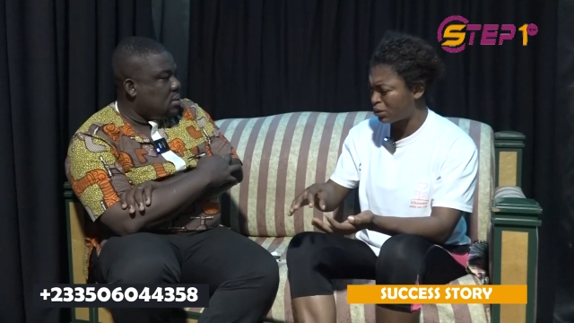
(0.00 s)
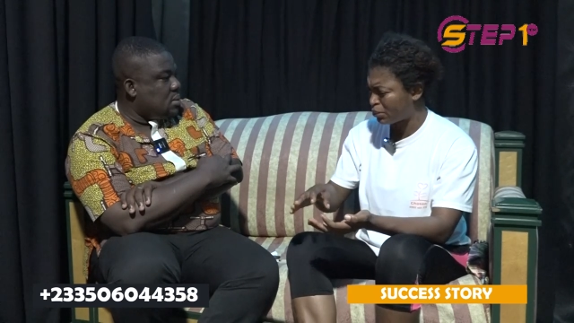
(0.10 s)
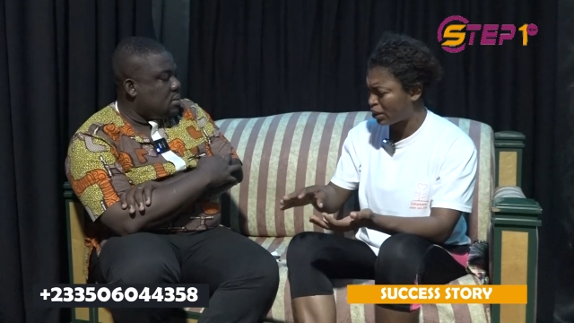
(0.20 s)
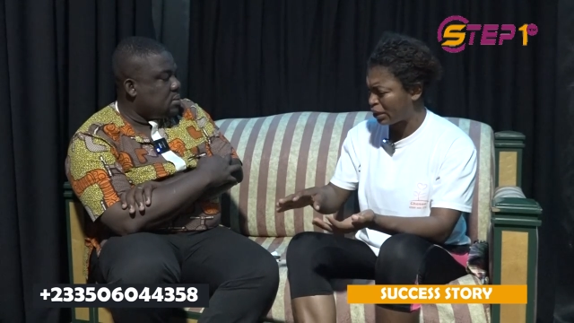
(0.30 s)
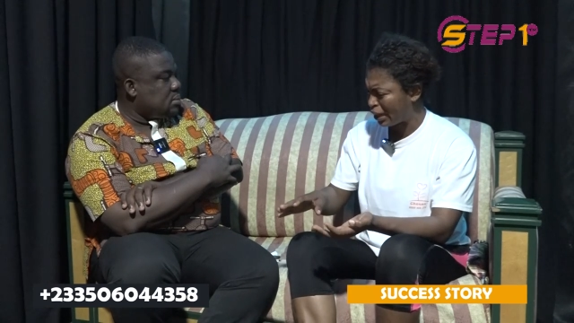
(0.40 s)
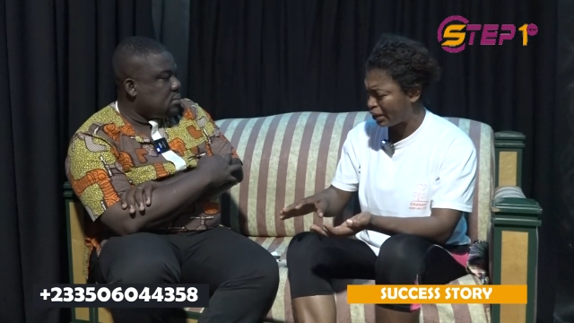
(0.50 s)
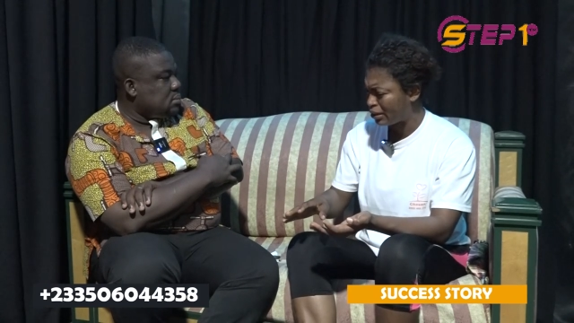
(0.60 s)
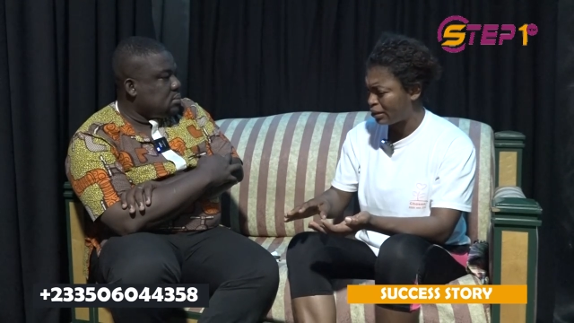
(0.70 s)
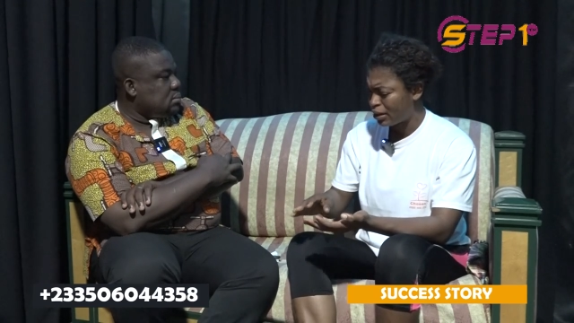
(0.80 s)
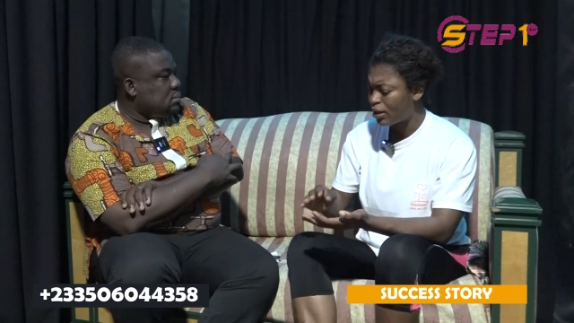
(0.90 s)
Speaker 1: something like,
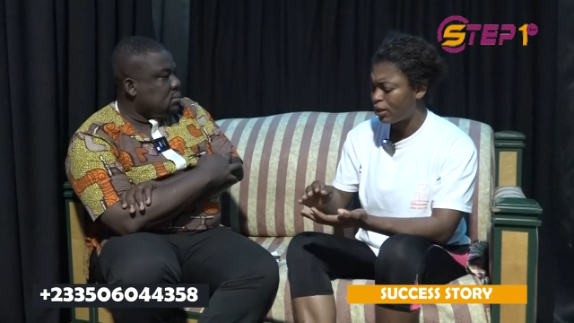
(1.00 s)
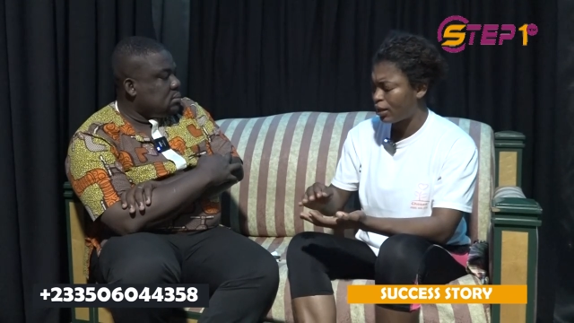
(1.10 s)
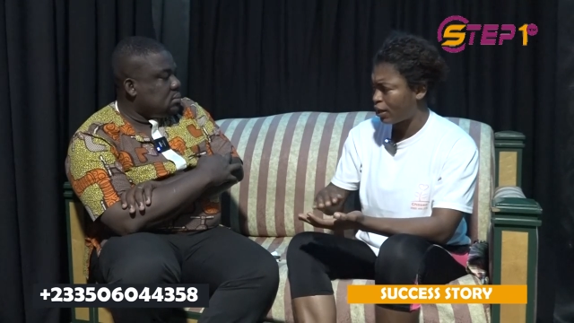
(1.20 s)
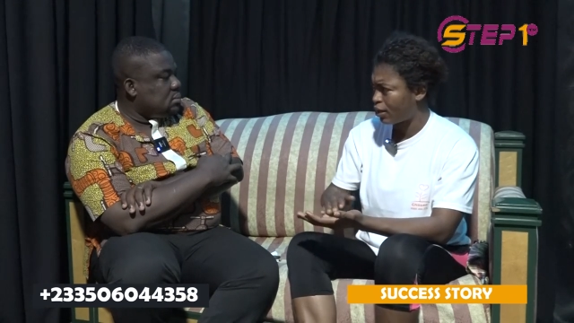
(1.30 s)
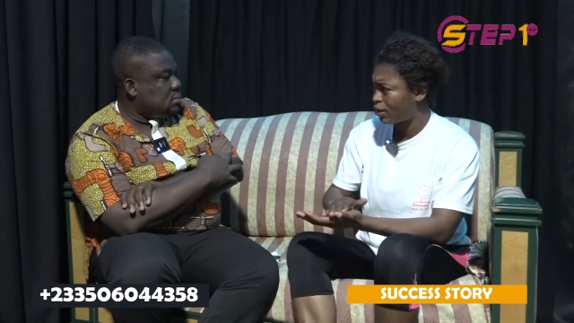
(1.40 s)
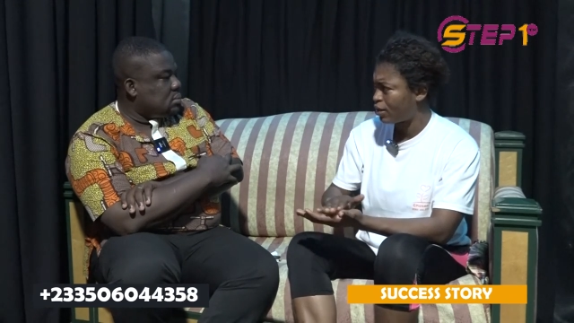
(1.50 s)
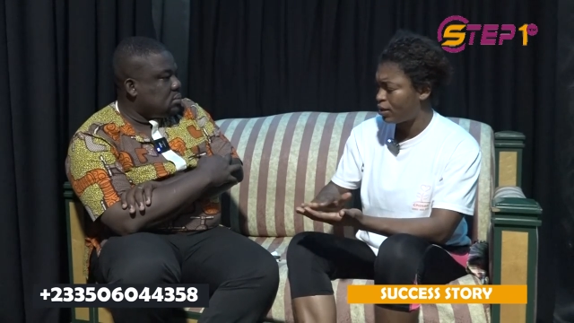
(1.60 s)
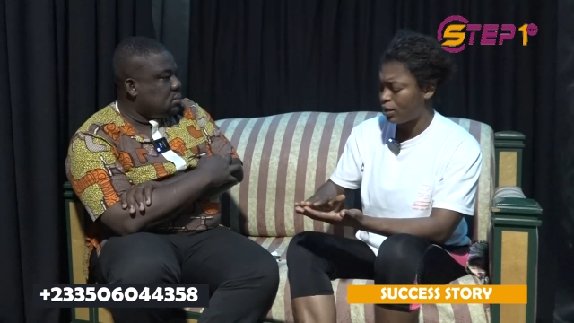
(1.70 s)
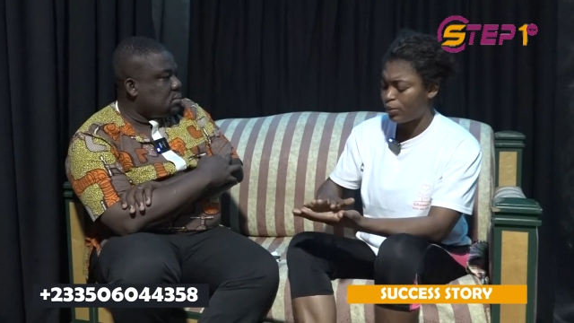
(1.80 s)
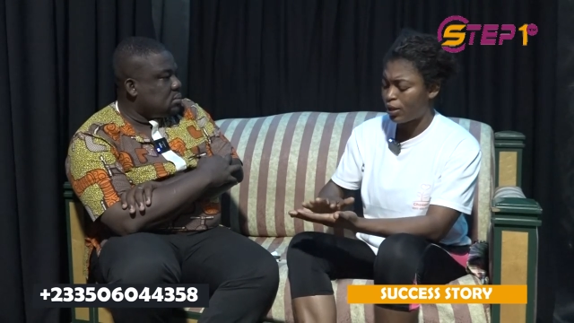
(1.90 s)
yeah,
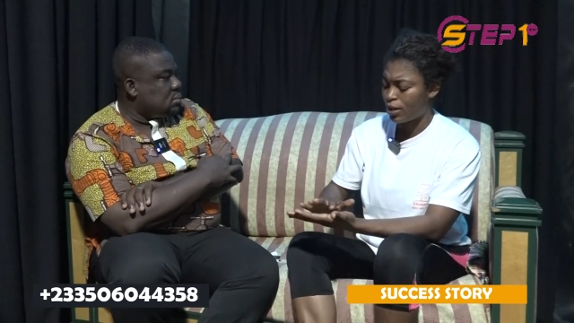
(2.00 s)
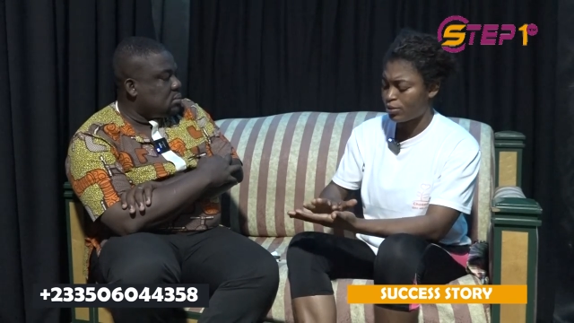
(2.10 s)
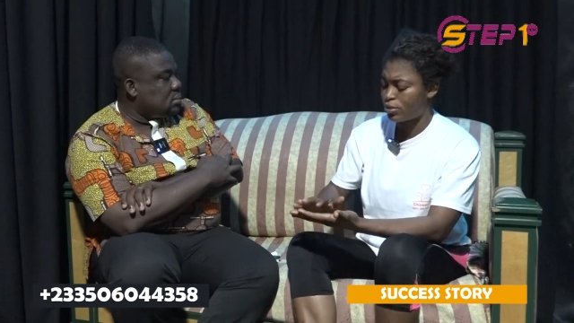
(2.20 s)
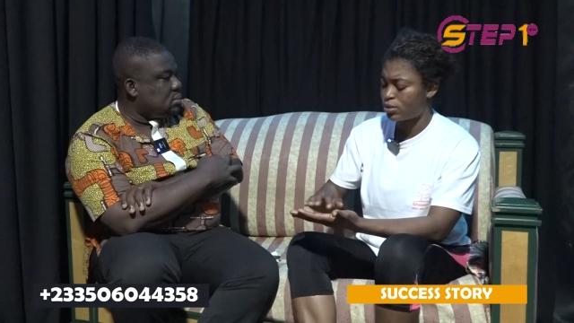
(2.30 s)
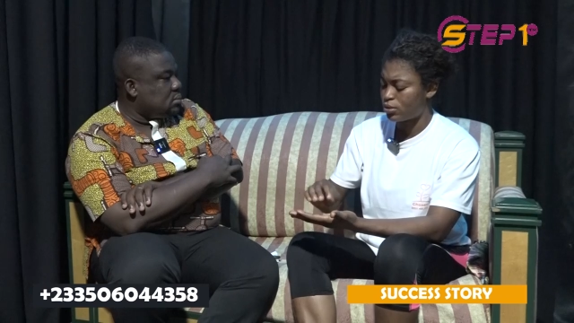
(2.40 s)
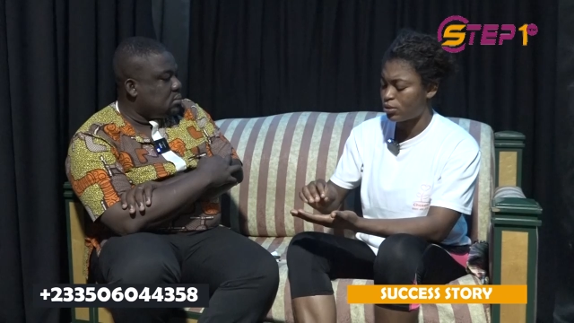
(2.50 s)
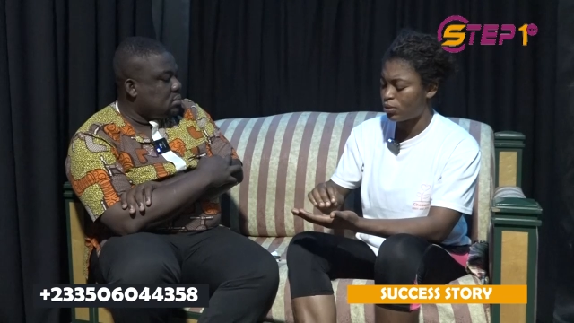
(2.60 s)
it becomes